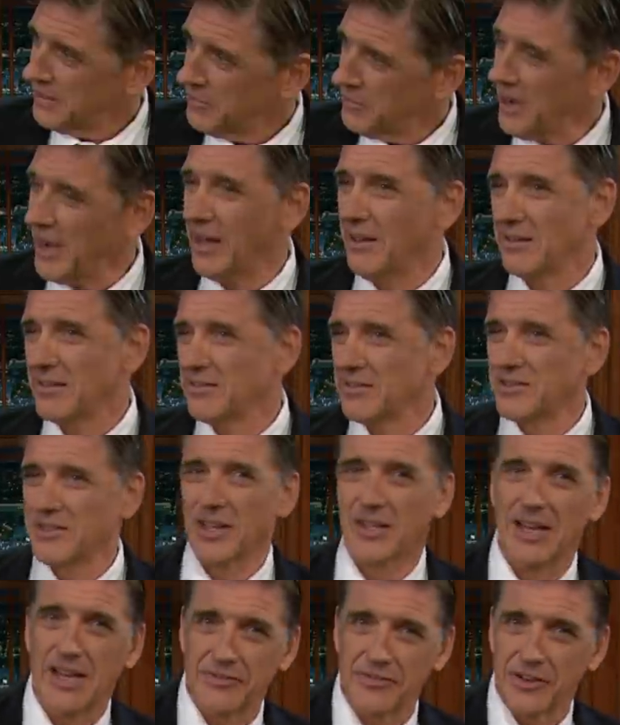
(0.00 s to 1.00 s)
Well,
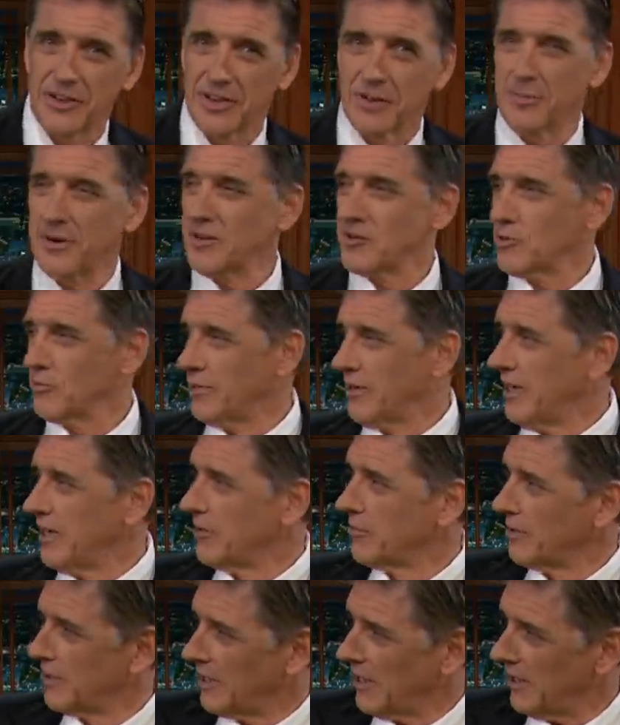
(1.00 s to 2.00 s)
until after the commercial
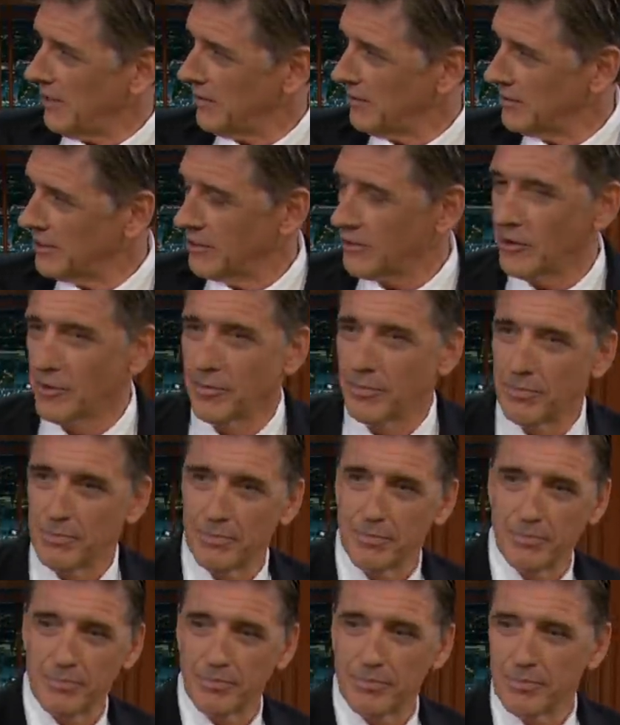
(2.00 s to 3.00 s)
break when I'll, you know,
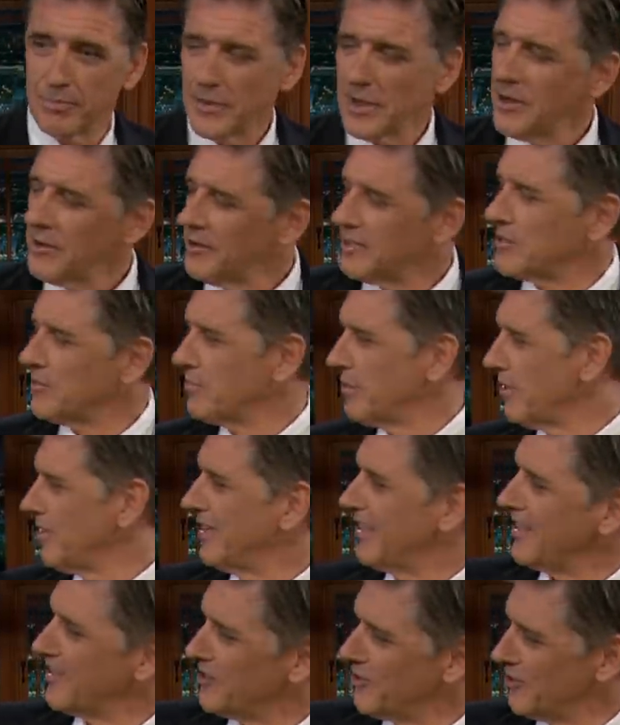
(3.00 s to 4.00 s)
was it Bill
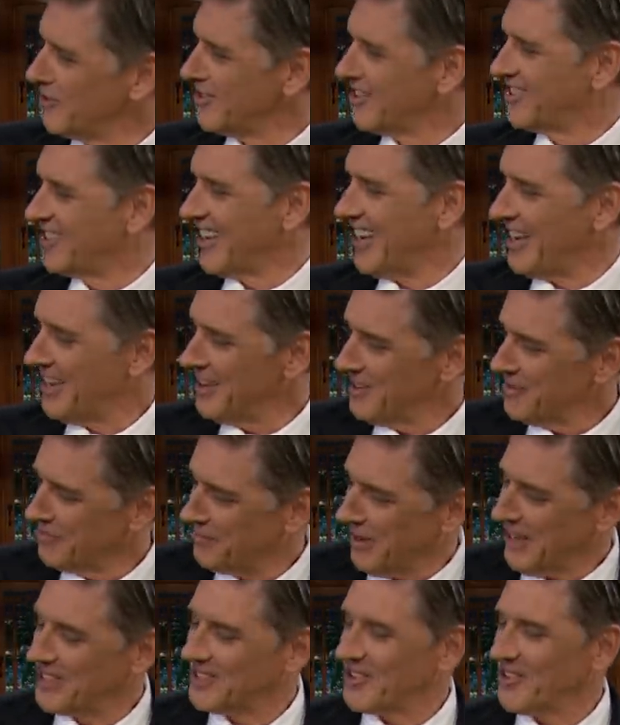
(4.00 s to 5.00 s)
Hicks used to say?
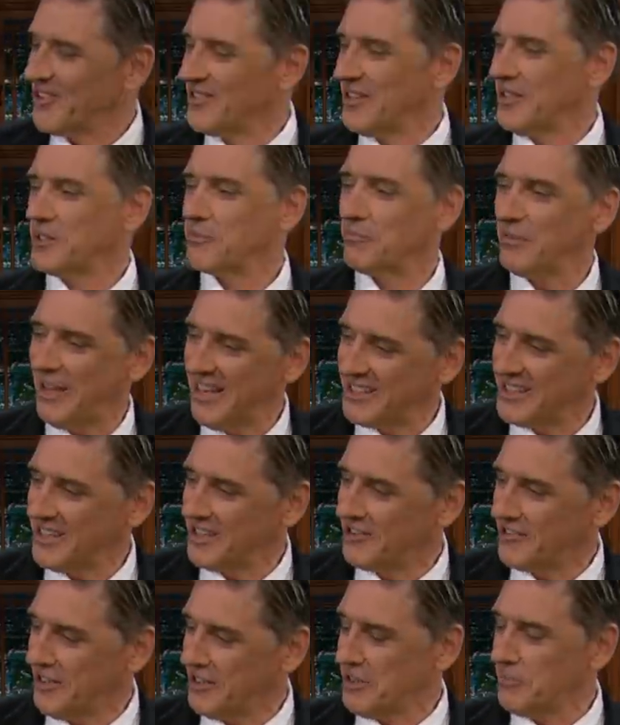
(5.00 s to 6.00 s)
Paste on this plastic
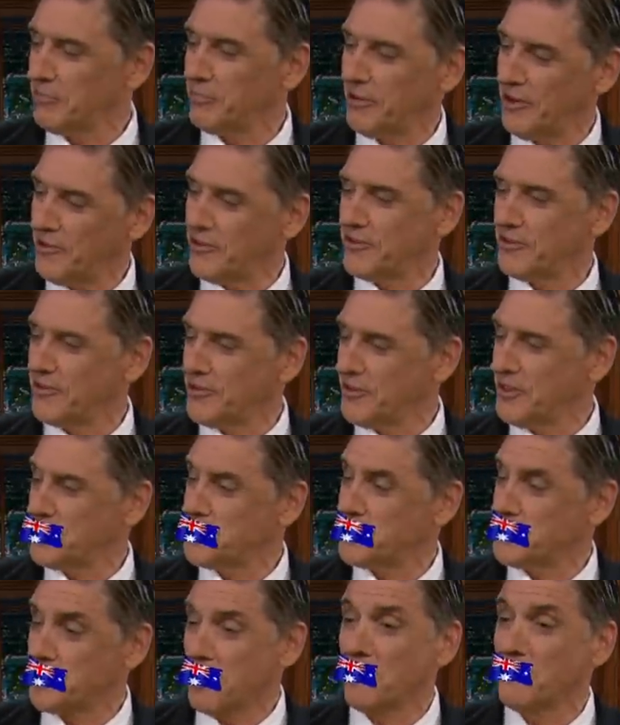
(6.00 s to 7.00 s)
grin and plow through the...
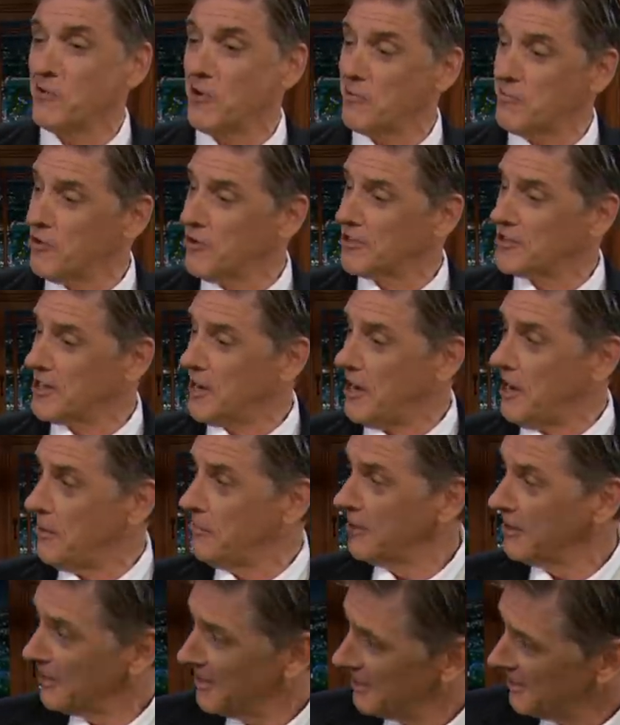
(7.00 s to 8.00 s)
Crikey! One more time.
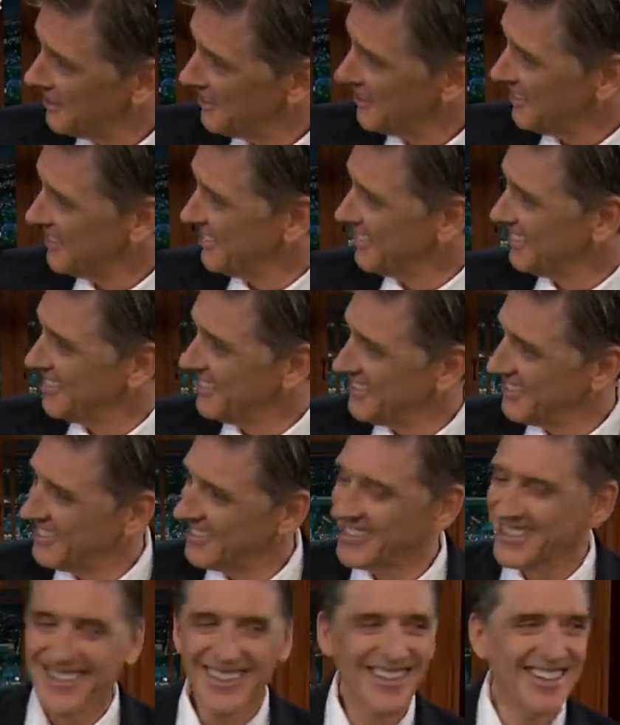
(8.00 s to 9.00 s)
That's right,
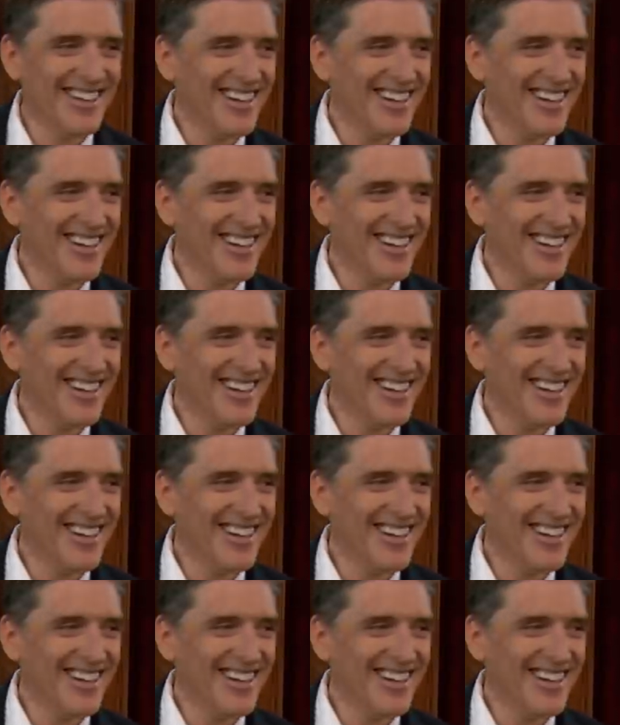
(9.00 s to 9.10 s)
yeah.